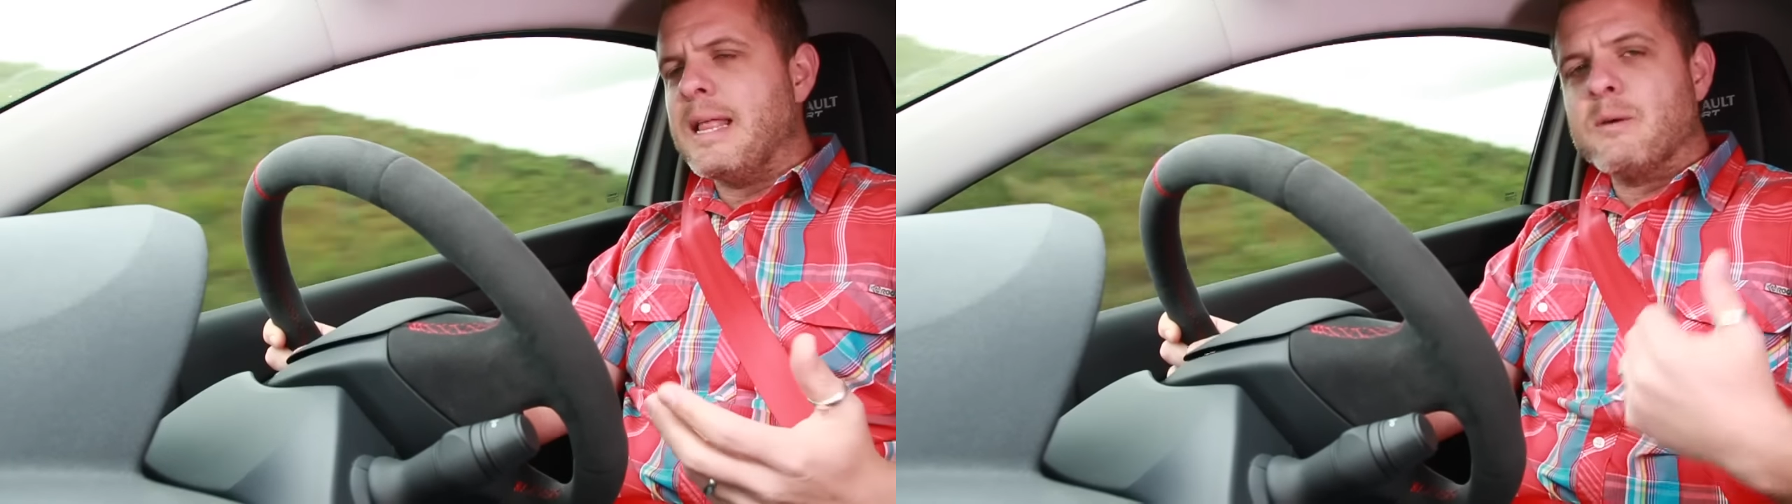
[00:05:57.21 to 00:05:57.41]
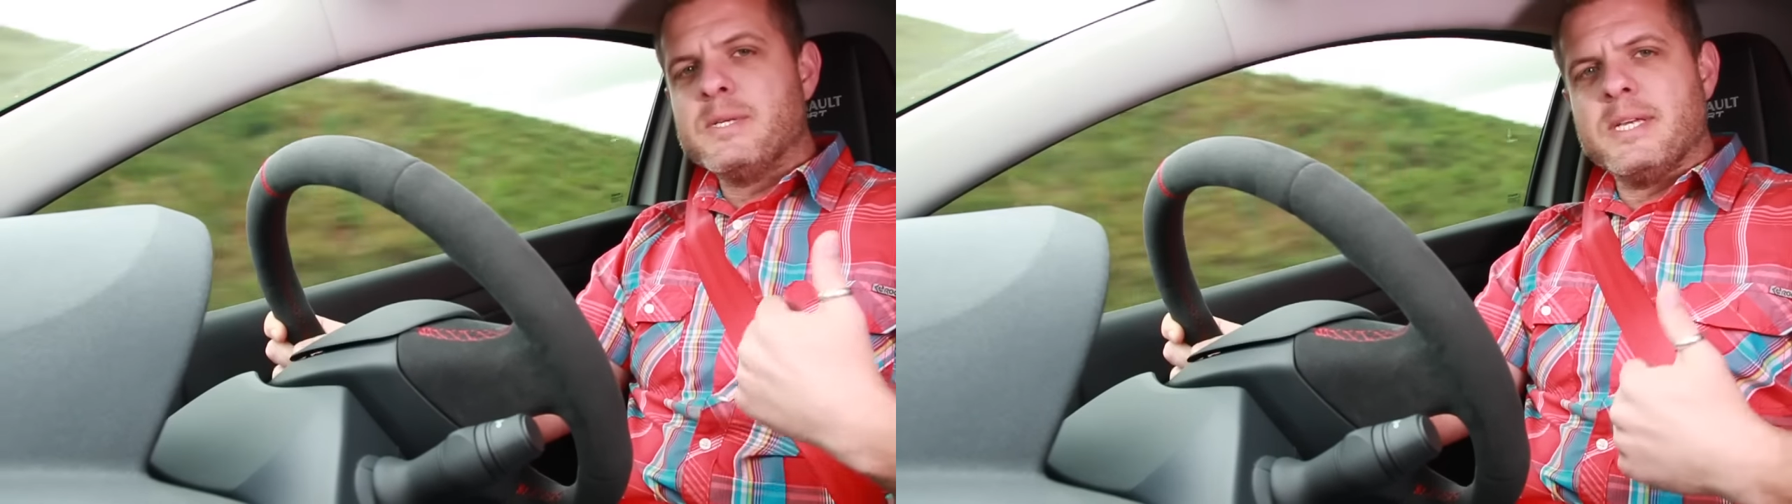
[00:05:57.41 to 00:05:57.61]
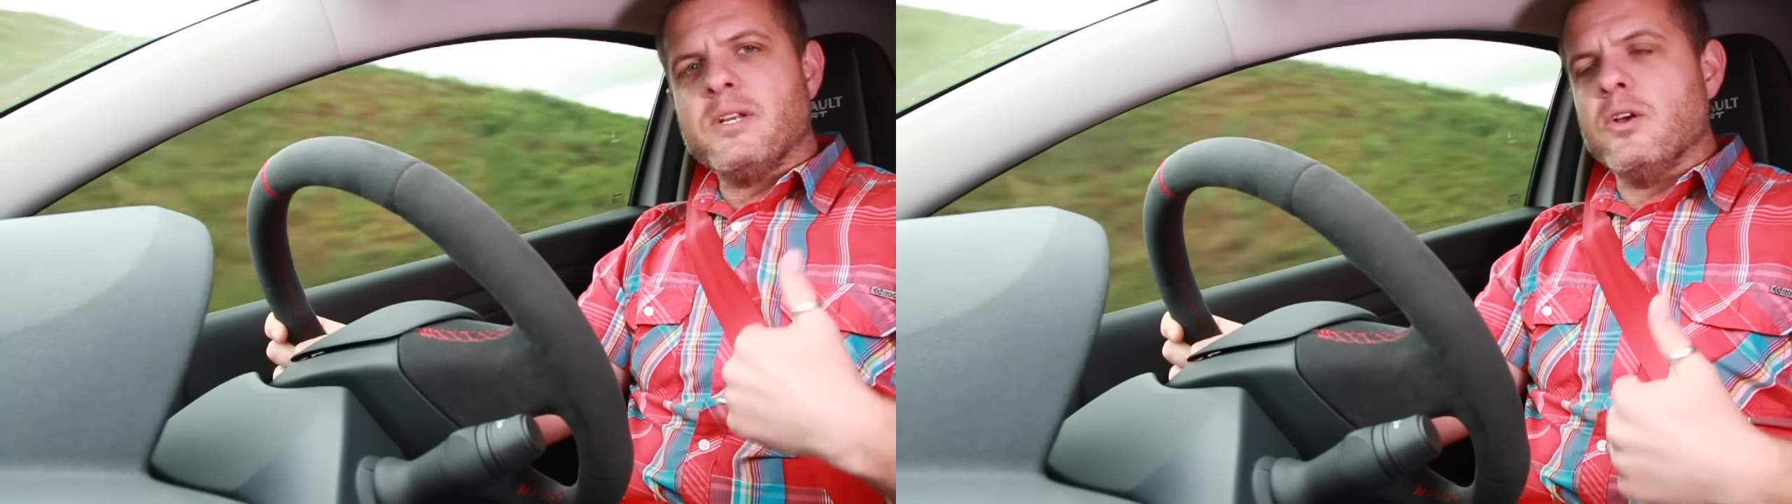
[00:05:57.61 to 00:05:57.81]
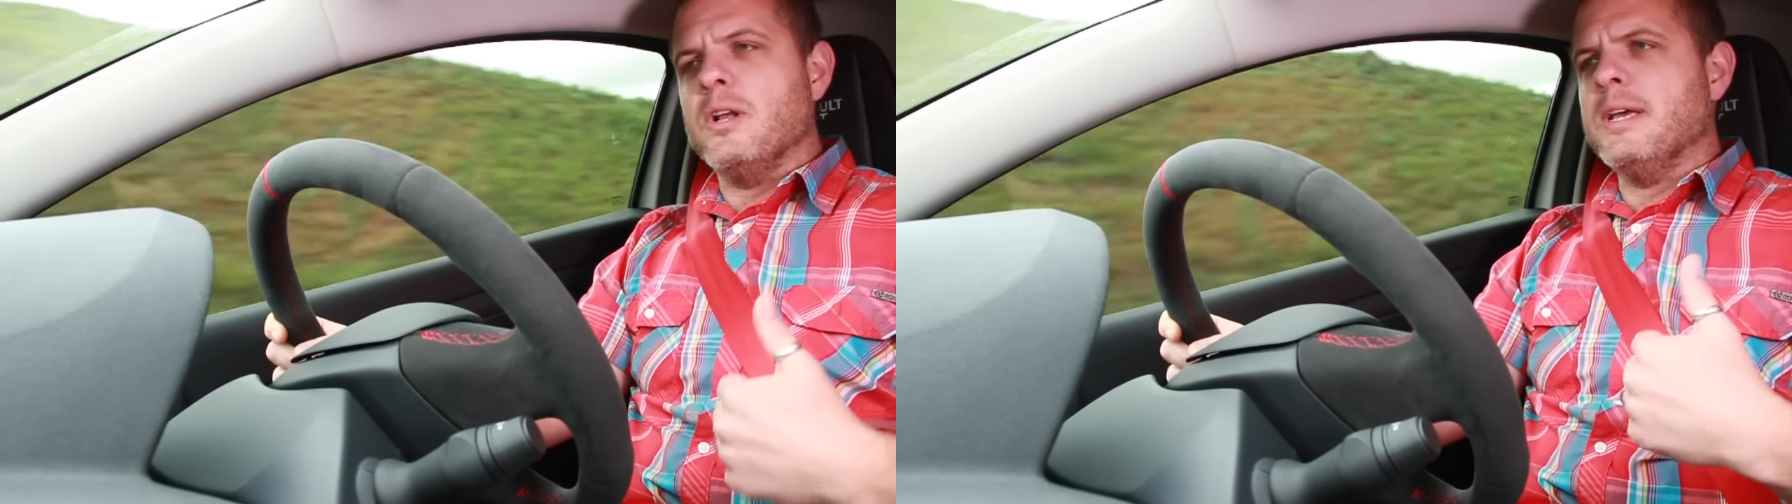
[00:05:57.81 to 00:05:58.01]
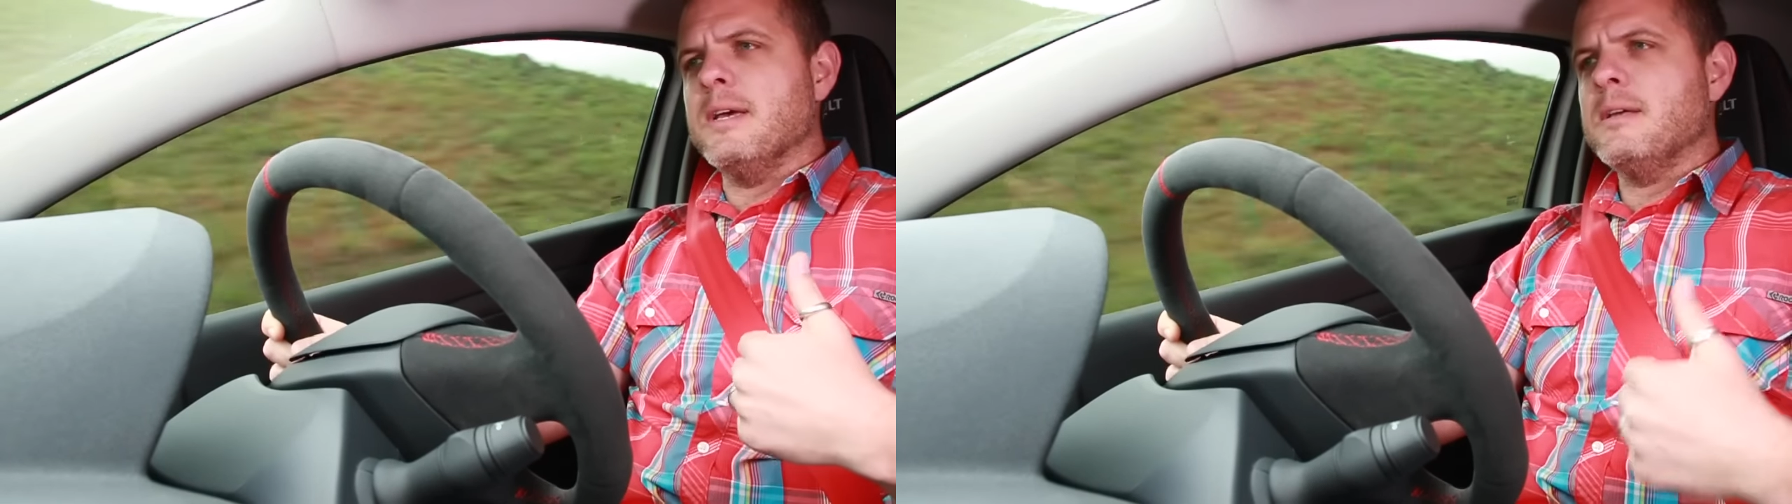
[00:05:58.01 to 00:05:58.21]
Like we said
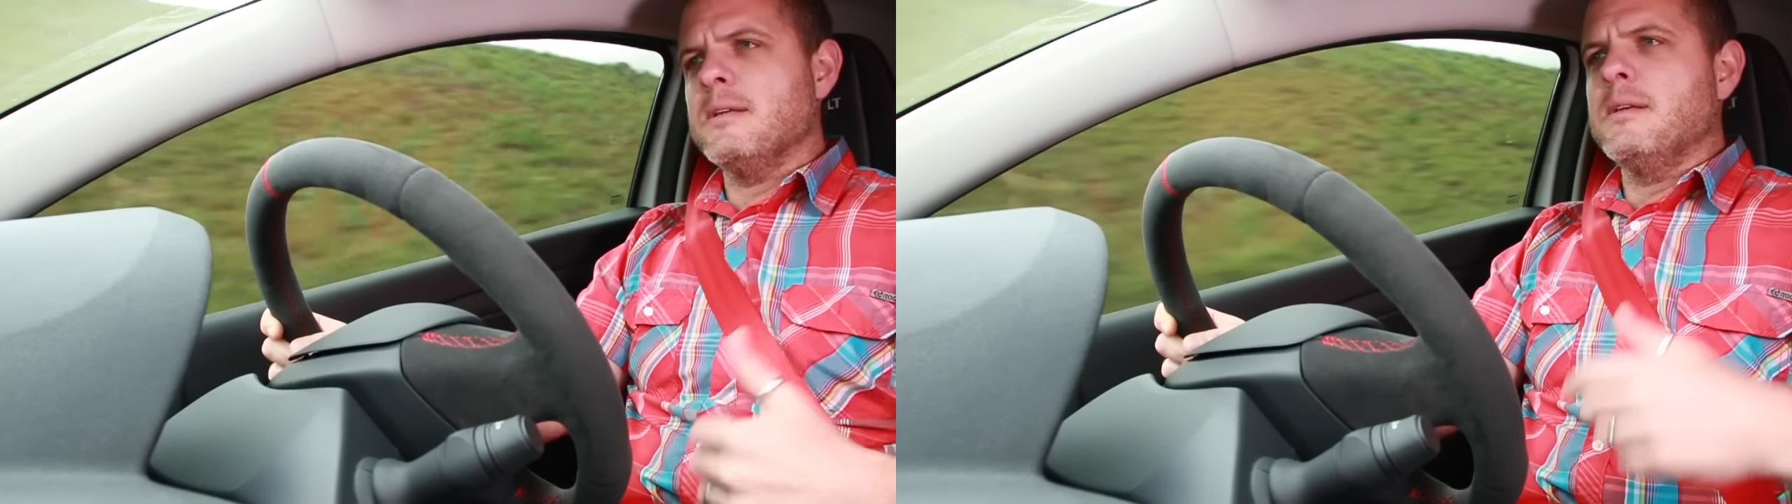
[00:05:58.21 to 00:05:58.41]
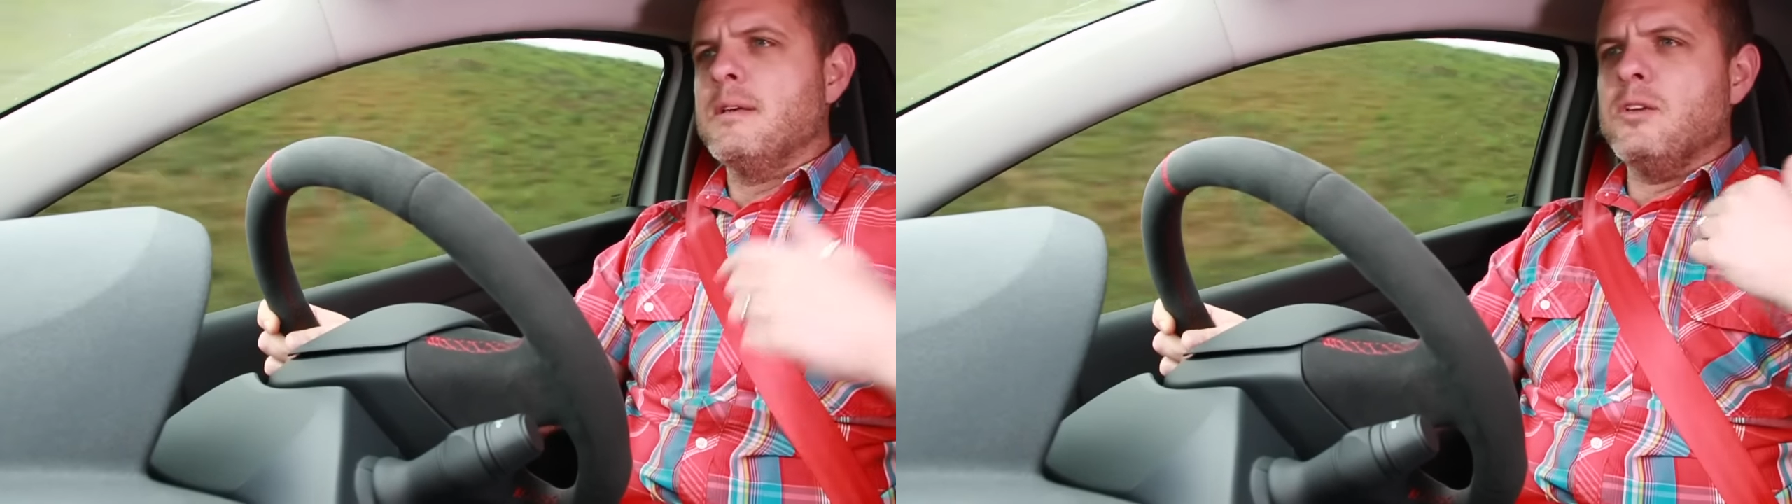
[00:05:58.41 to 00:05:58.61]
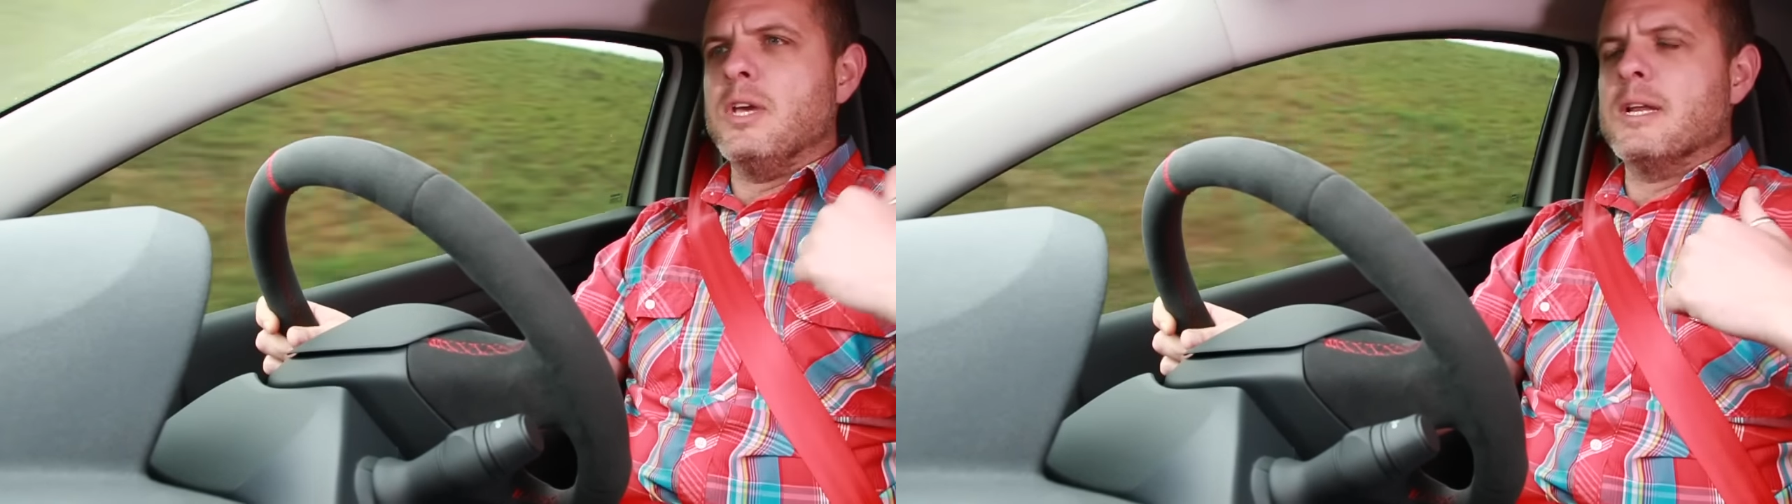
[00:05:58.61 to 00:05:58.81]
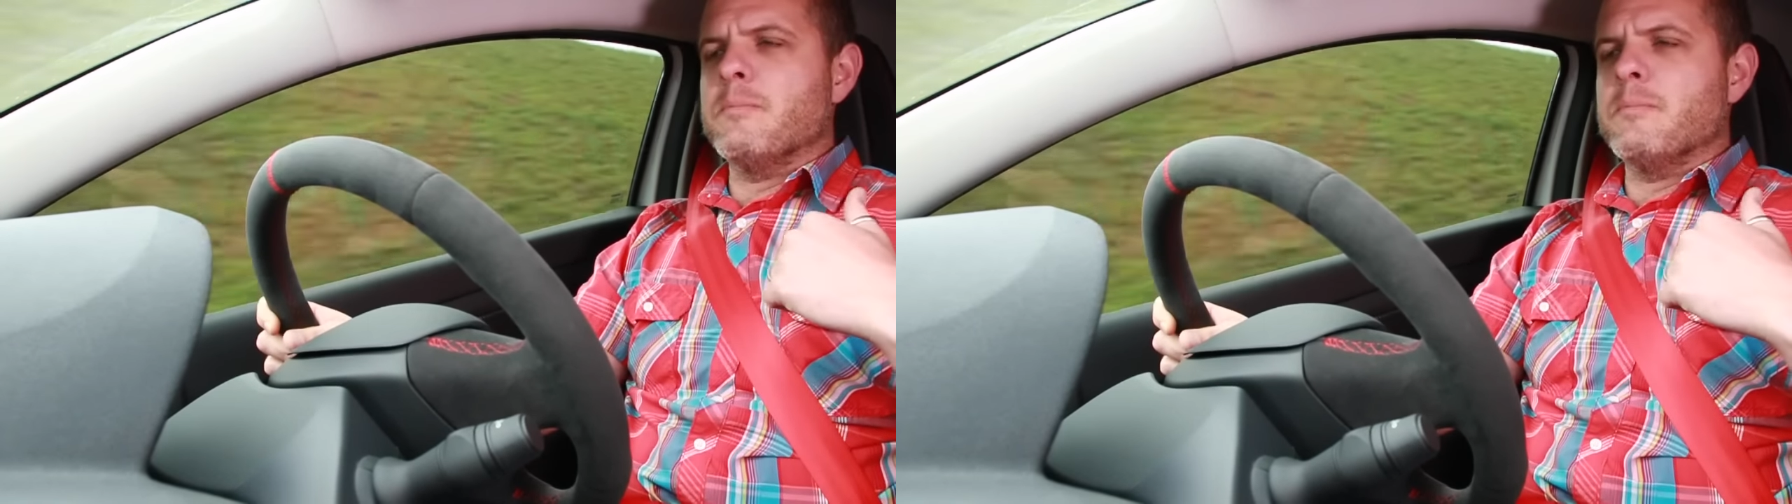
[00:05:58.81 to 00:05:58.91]
earlier, you